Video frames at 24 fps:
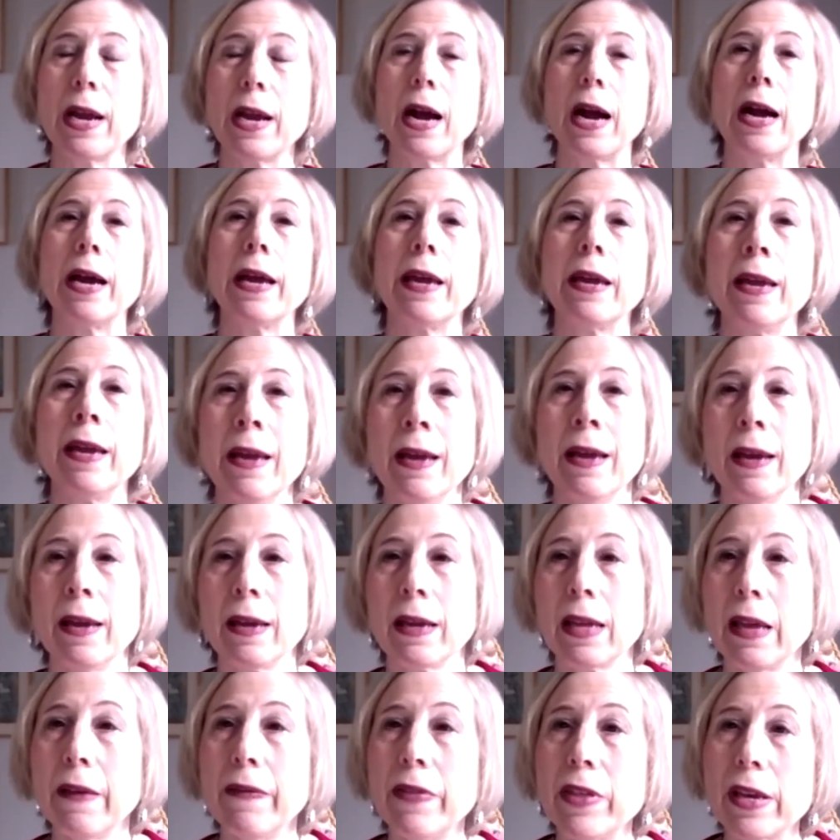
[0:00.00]
I
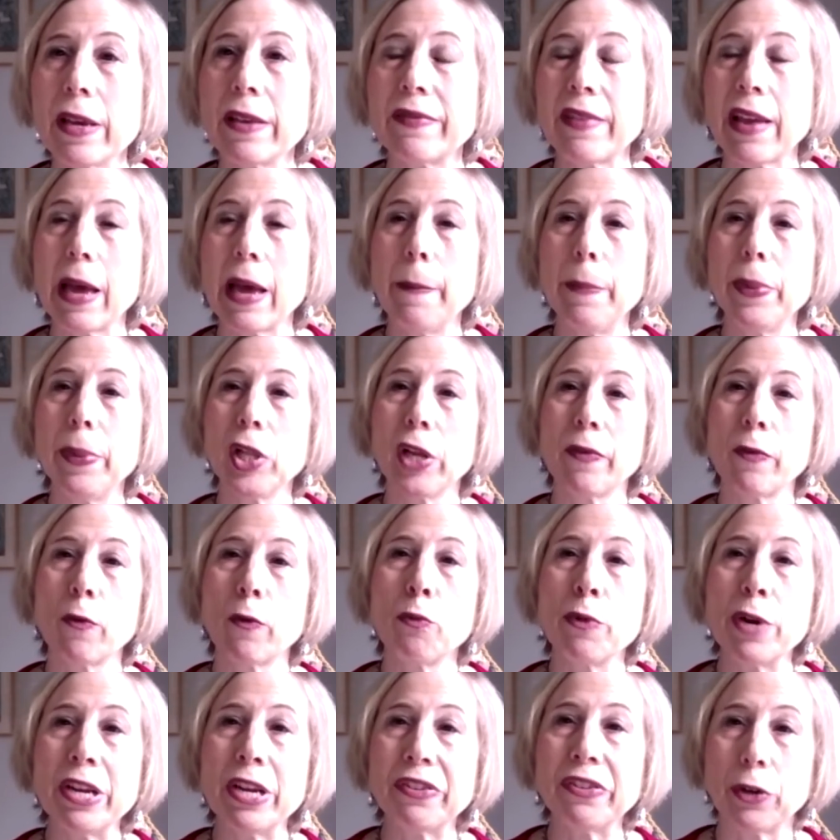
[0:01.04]
give the example of a
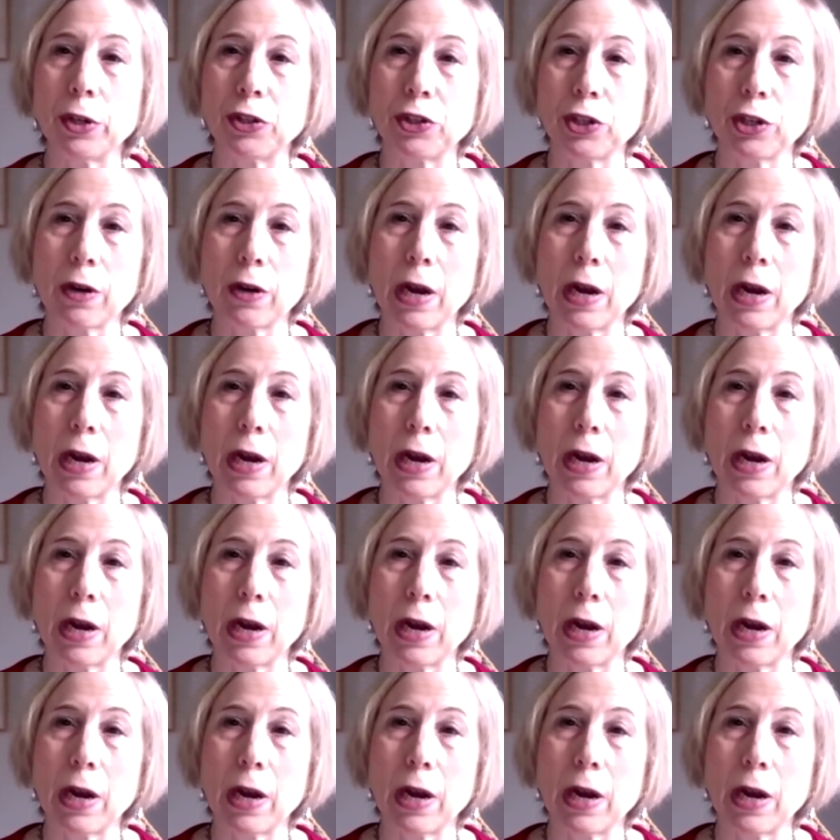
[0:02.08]
researcher.